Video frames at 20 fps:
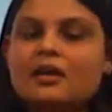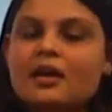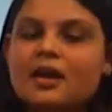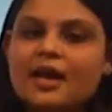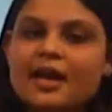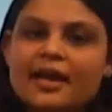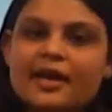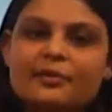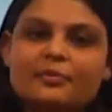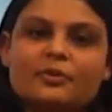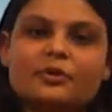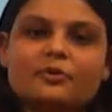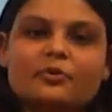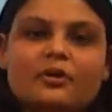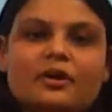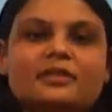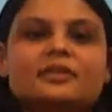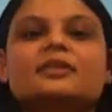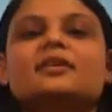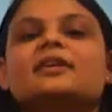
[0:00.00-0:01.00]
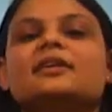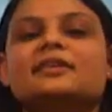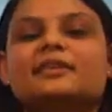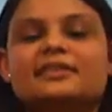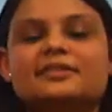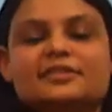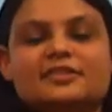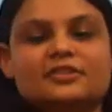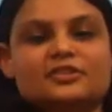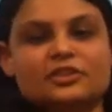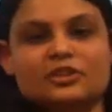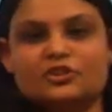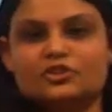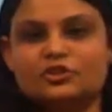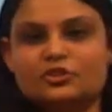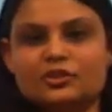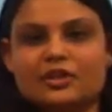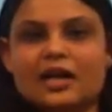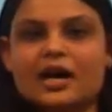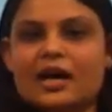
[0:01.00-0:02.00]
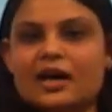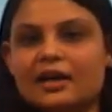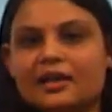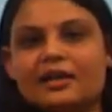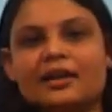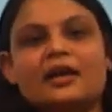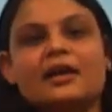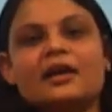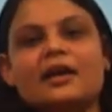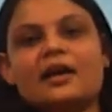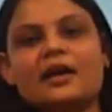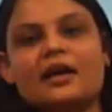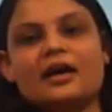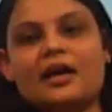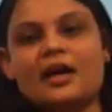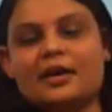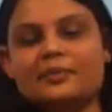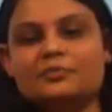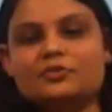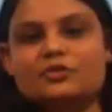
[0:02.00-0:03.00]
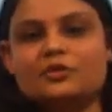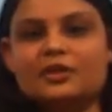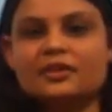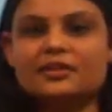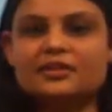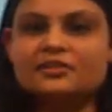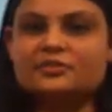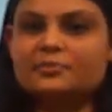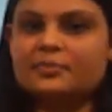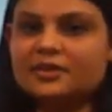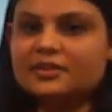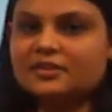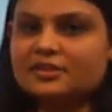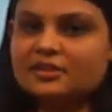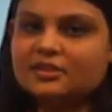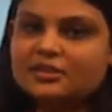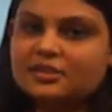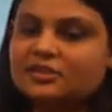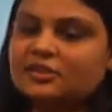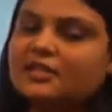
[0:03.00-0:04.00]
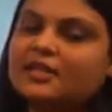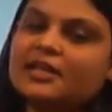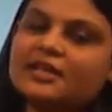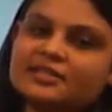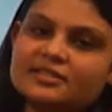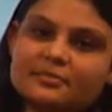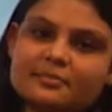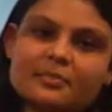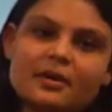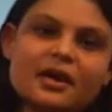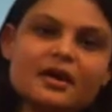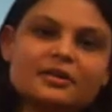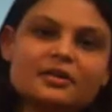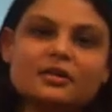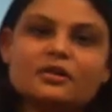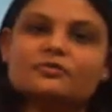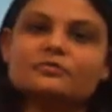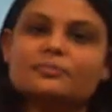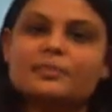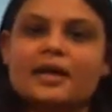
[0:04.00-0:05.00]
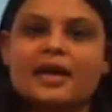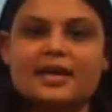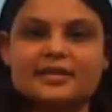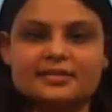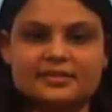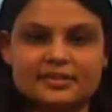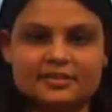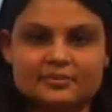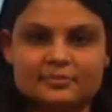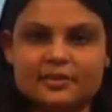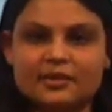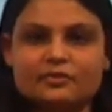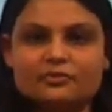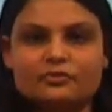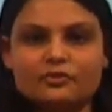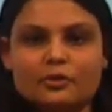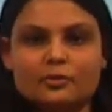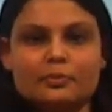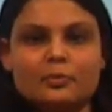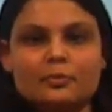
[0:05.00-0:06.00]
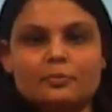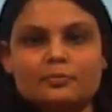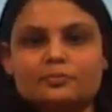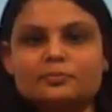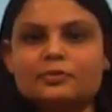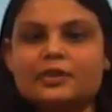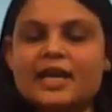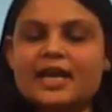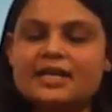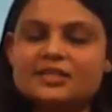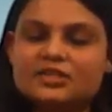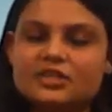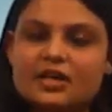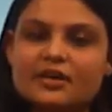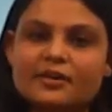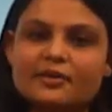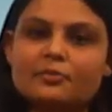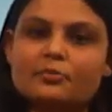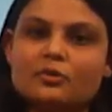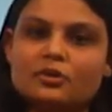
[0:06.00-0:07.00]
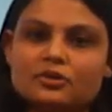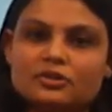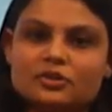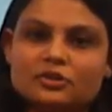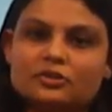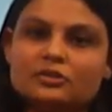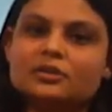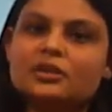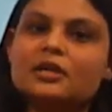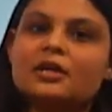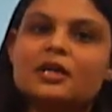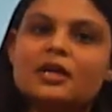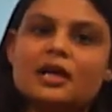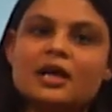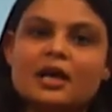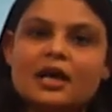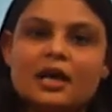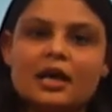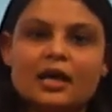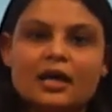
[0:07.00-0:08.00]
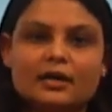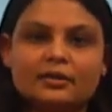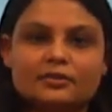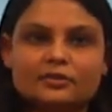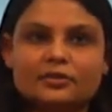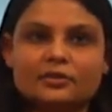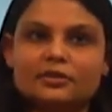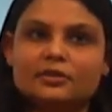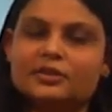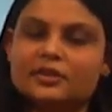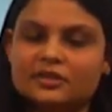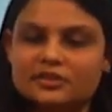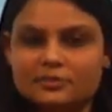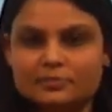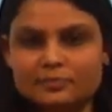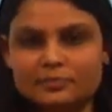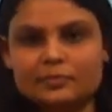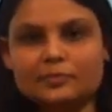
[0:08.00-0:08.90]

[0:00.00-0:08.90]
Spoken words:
Hi everyone, this is Anju. I'm doing this presentation as a part of my assessment from HRM module. This